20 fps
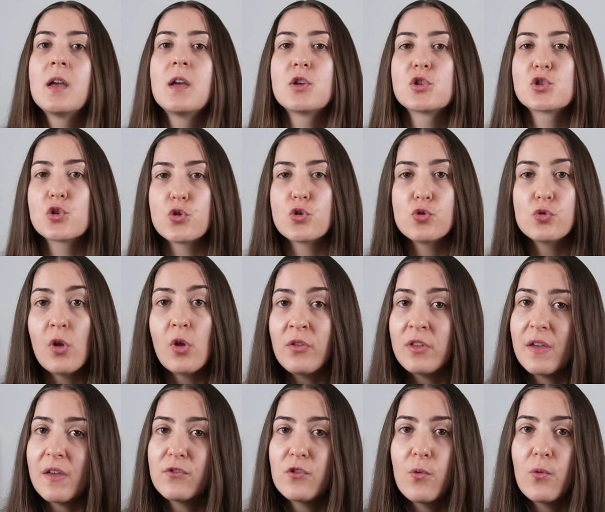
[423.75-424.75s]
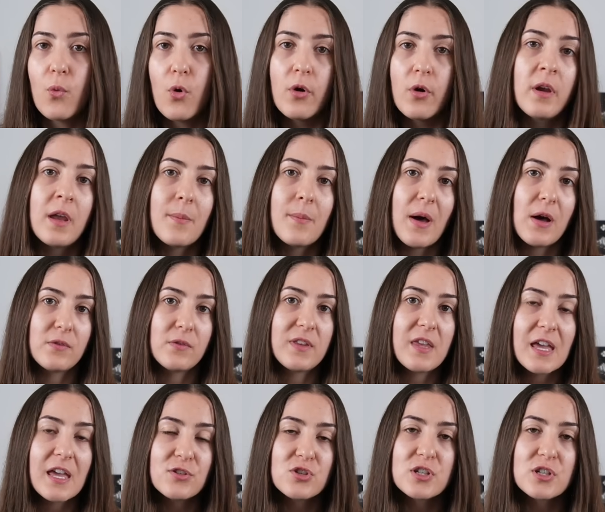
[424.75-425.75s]
So you don't have to worry about the
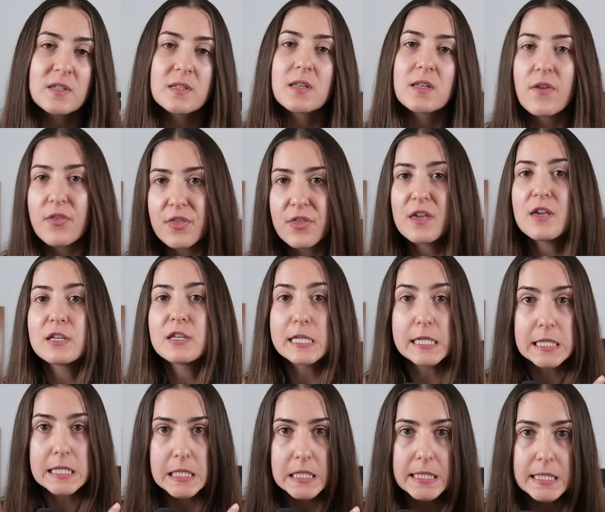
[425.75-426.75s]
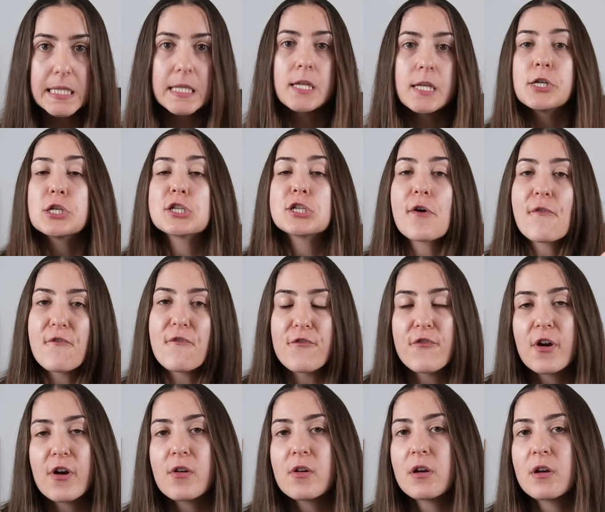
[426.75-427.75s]
engines. They think the Sicilian is a
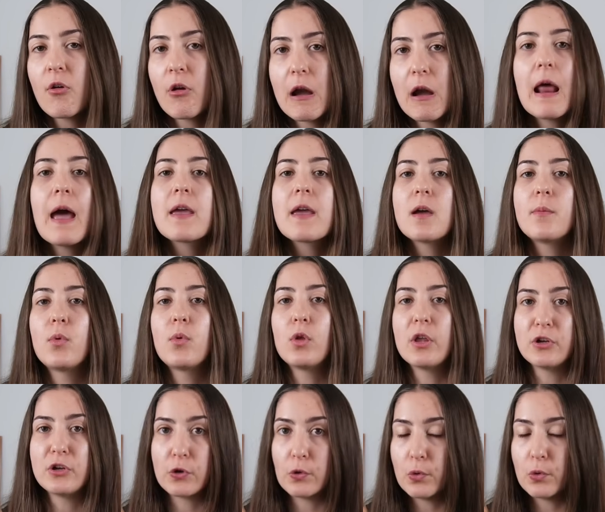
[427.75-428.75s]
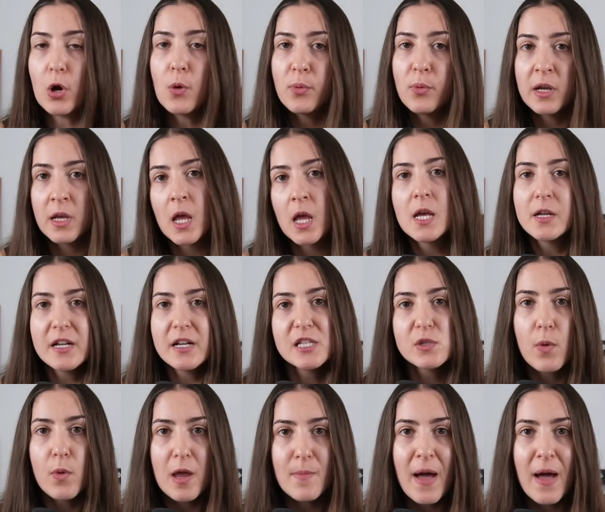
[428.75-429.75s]
very reliable and good opening. That's
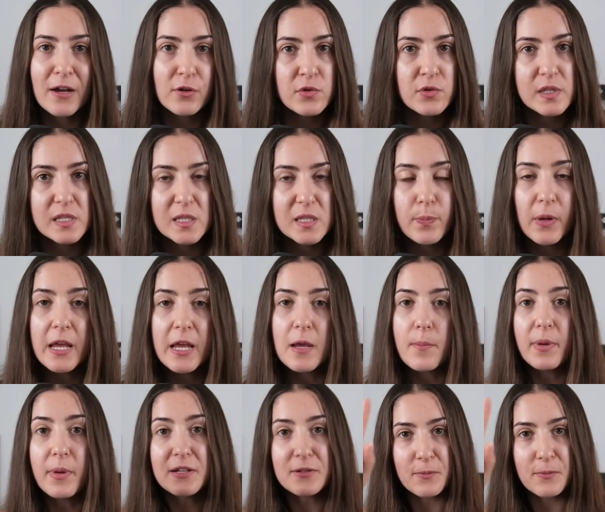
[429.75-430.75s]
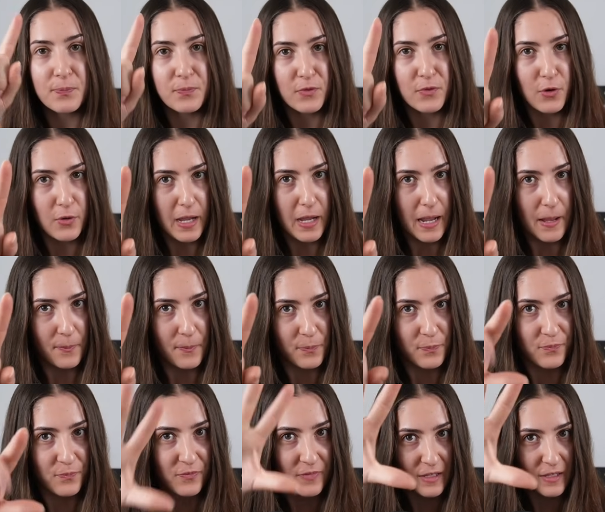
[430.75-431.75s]
why Magnus is playing. But okay,
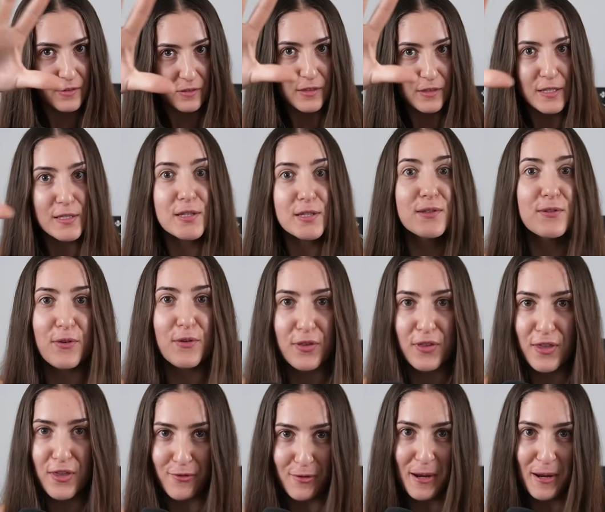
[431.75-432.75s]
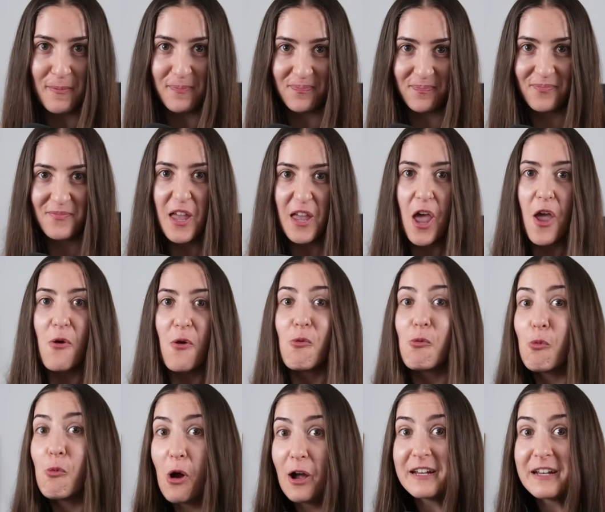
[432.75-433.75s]
this is the theory.
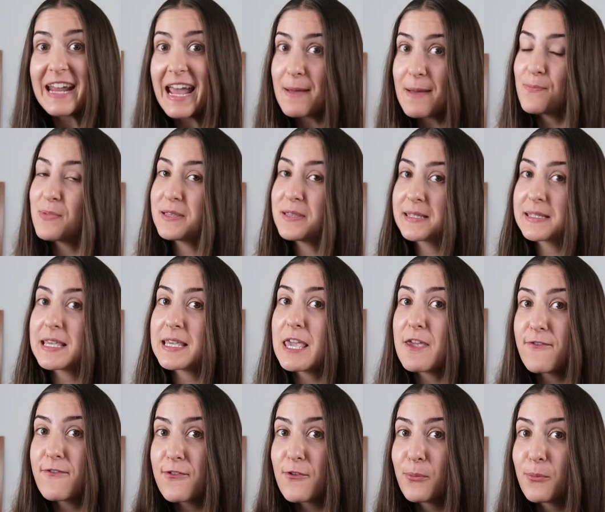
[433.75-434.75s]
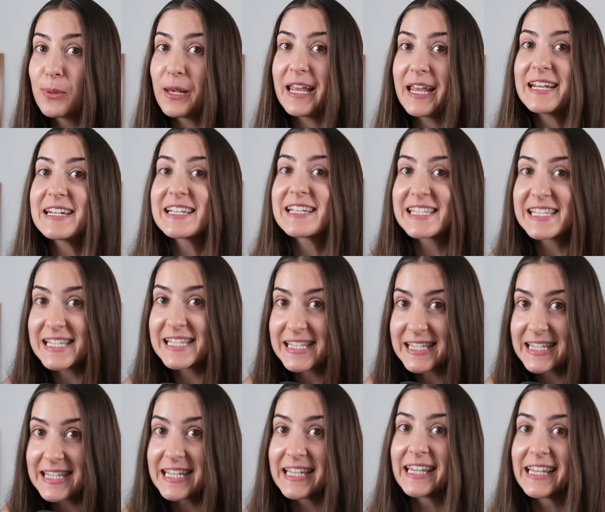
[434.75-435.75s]
What happens if you play the
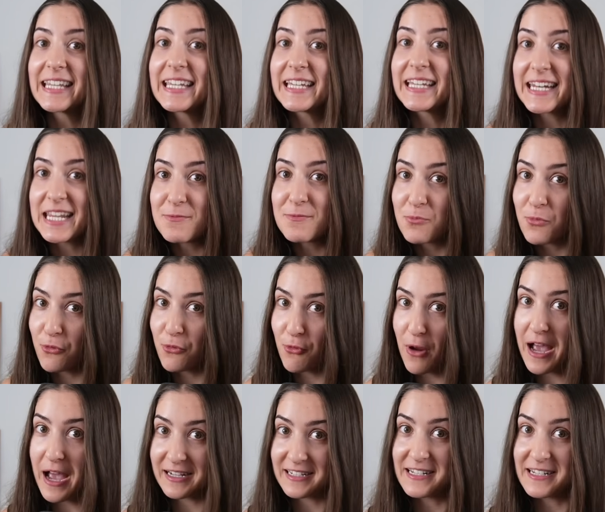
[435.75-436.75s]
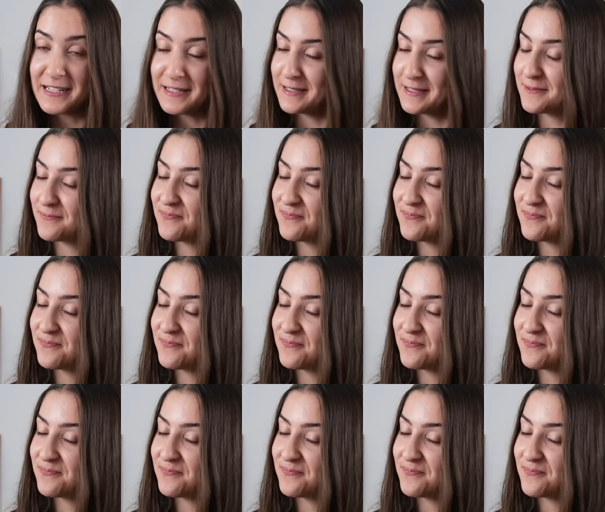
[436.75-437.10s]
Sicilian in practice?